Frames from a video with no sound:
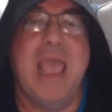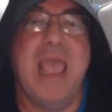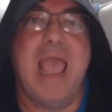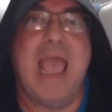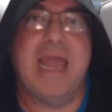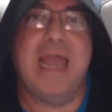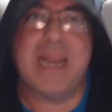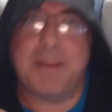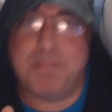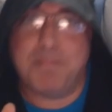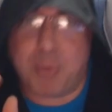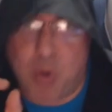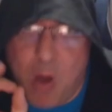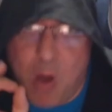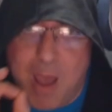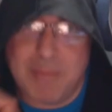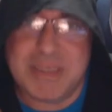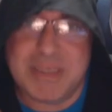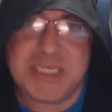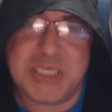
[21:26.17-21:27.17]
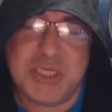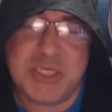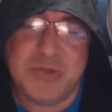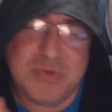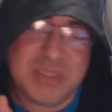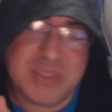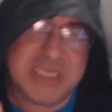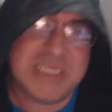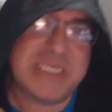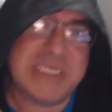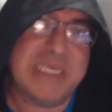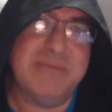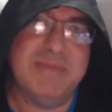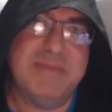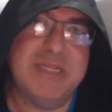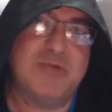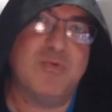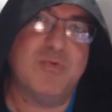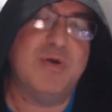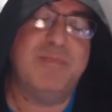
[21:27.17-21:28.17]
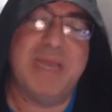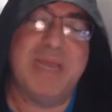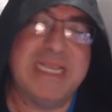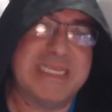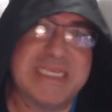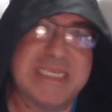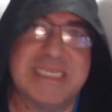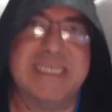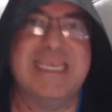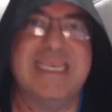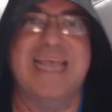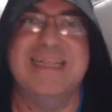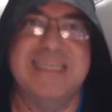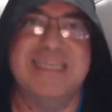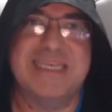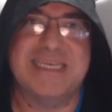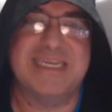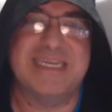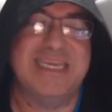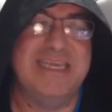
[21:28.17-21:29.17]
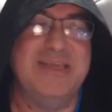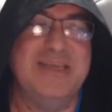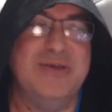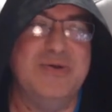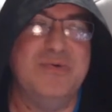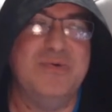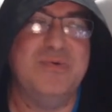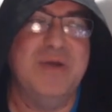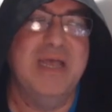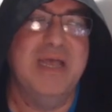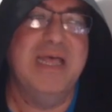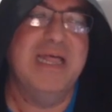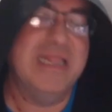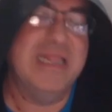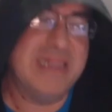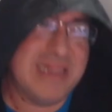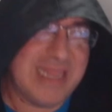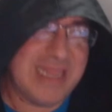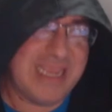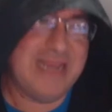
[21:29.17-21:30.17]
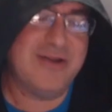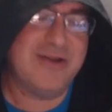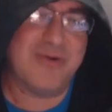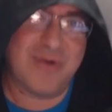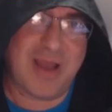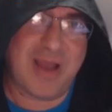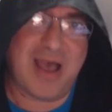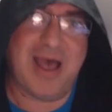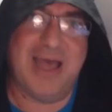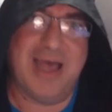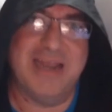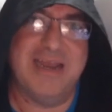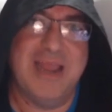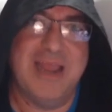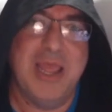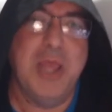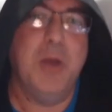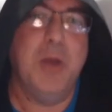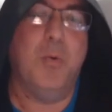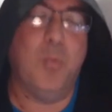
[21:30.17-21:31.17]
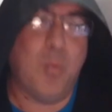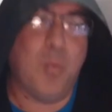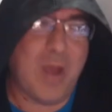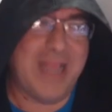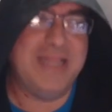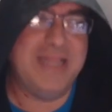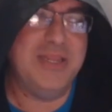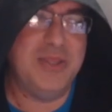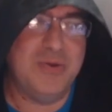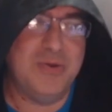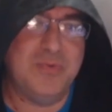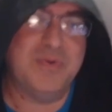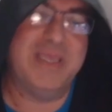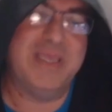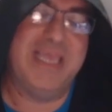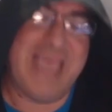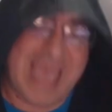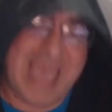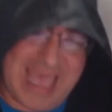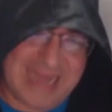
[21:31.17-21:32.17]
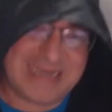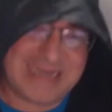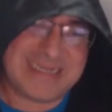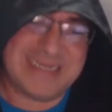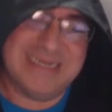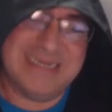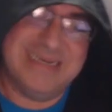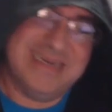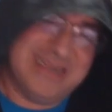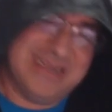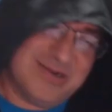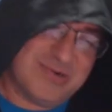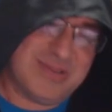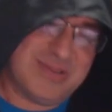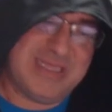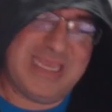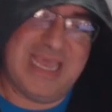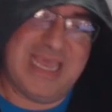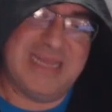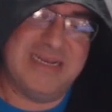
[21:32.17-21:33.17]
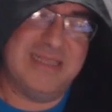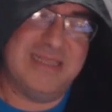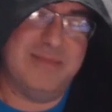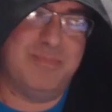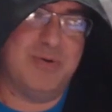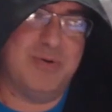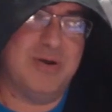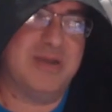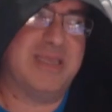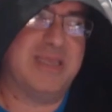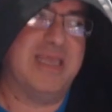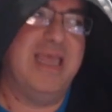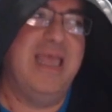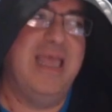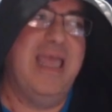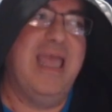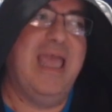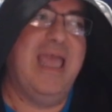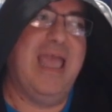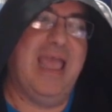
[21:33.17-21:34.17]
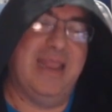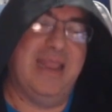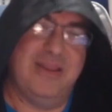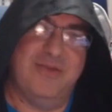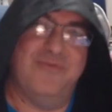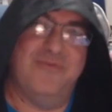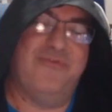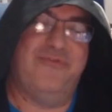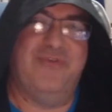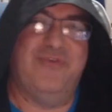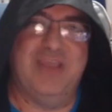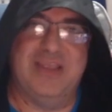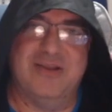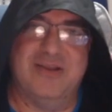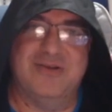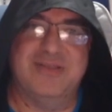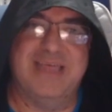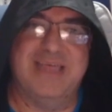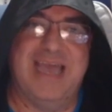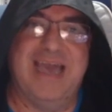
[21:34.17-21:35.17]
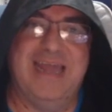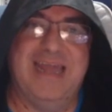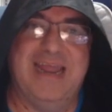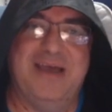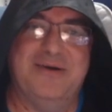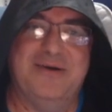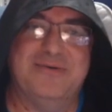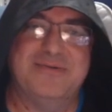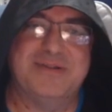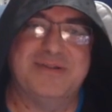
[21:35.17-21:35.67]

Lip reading: And I promise you, this image will make sense to you later on when you get near the end of the book and you figure that out.